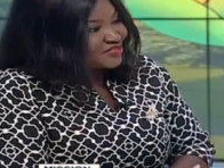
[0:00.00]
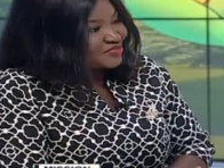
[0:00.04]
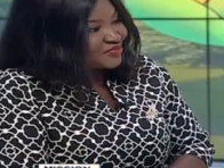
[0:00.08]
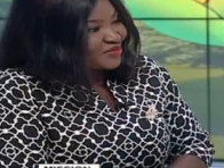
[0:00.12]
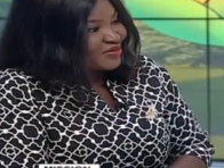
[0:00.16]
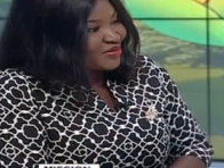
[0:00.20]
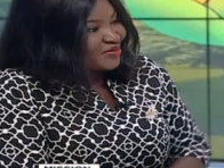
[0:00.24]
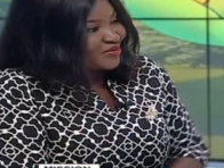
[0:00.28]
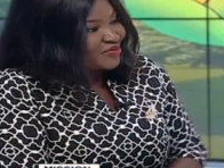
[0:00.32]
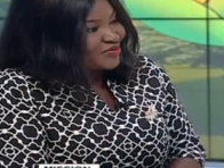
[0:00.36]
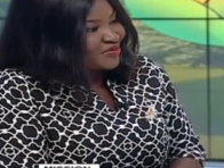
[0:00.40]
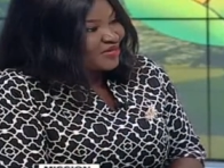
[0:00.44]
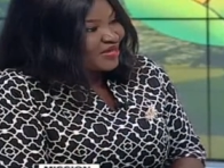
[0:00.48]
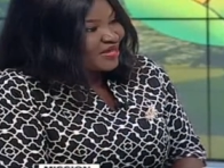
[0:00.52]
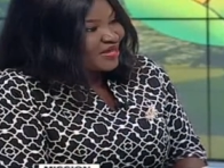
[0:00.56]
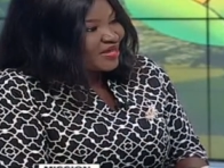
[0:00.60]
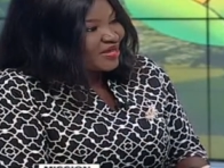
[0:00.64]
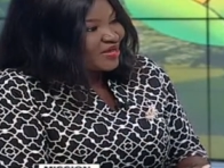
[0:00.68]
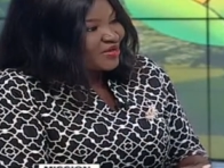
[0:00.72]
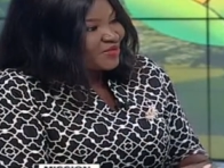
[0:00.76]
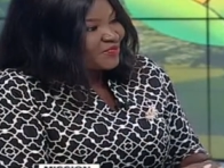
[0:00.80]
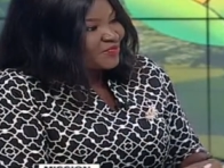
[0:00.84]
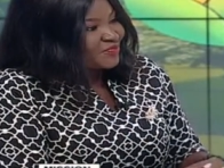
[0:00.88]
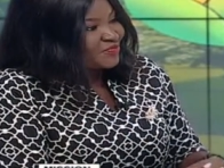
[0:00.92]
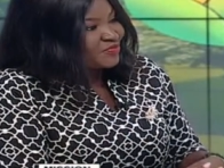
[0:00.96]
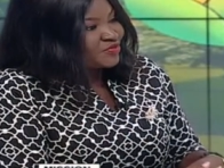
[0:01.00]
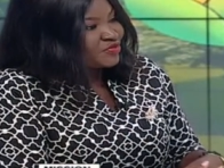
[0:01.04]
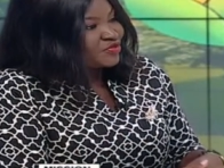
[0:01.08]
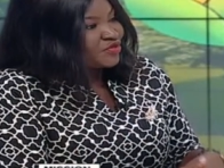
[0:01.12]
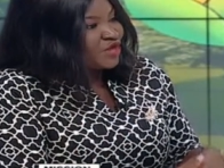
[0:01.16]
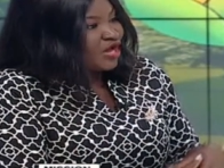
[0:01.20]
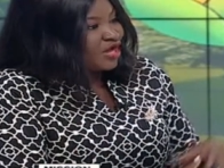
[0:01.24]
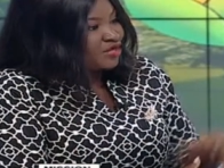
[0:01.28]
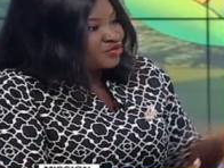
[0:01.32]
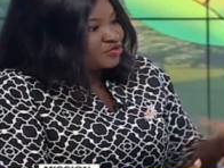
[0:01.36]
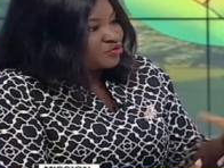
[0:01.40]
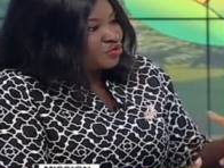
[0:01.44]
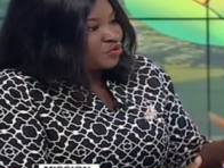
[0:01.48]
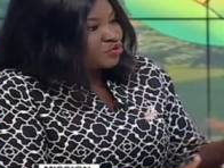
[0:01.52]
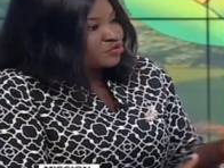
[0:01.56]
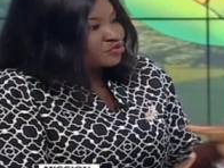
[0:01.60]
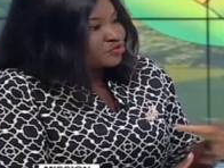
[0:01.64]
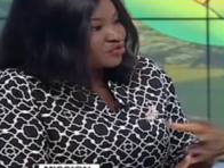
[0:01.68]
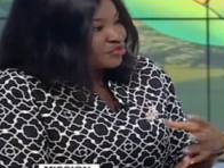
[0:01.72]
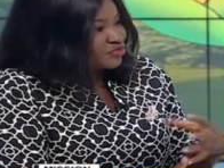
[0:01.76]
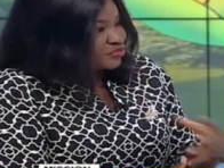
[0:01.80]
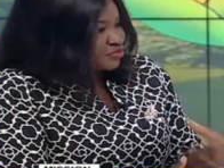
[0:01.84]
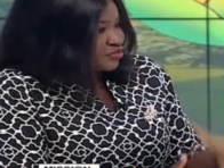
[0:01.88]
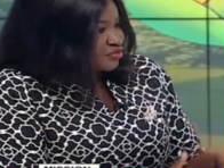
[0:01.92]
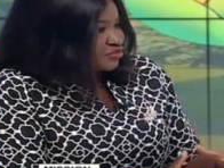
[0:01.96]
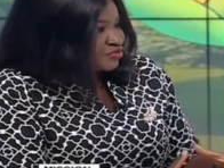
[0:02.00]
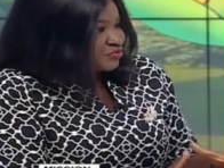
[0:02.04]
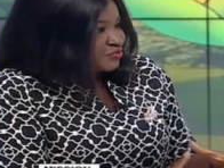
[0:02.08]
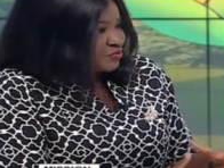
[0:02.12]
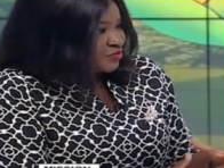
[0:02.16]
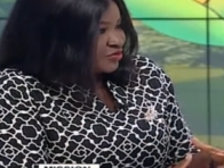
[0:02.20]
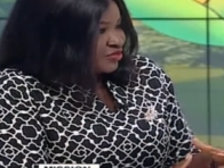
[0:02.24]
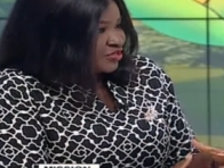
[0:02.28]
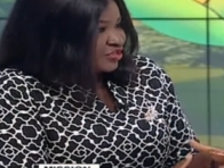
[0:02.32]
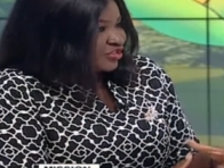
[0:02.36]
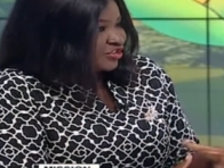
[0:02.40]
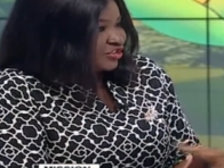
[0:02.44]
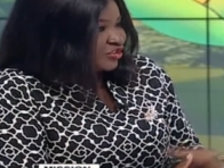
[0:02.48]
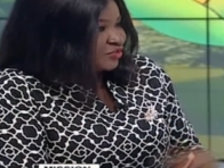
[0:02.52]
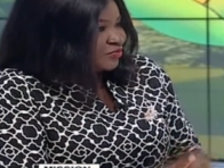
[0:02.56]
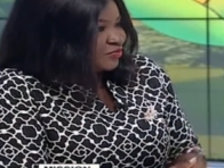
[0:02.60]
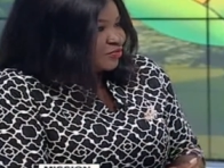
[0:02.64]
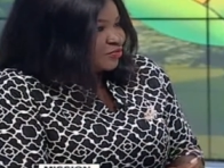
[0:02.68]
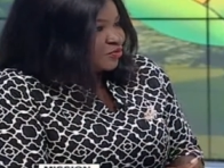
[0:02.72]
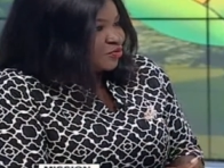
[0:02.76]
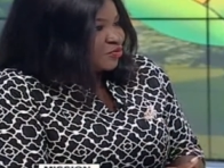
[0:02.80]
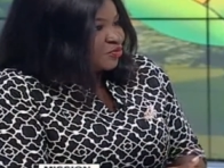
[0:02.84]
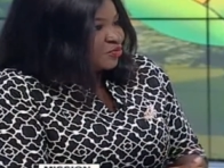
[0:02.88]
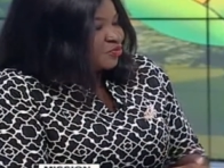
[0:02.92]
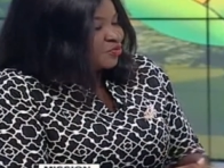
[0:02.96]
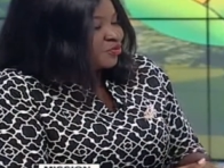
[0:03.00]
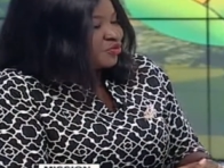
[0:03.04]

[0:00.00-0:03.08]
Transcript: as well, um, are you also into entrepreneurship, or